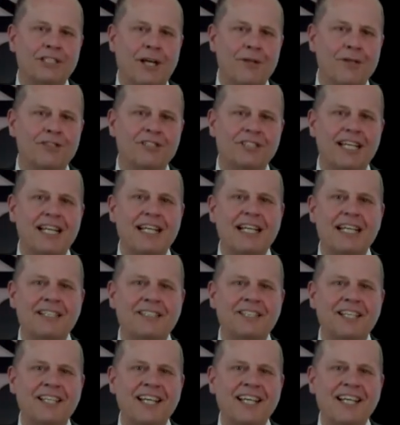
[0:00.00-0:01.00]
other cities
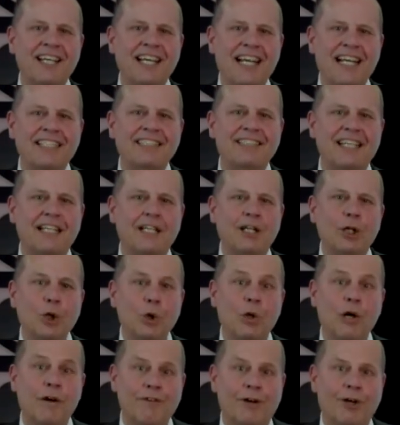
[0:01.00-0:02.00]
is that
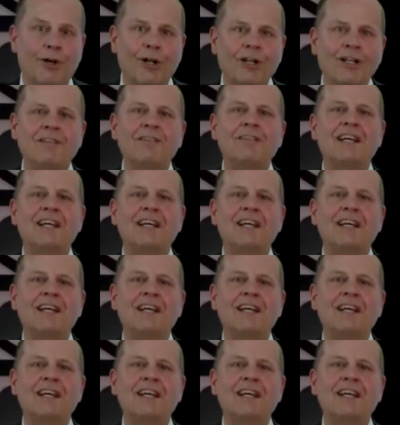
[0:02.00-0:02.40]
Louisville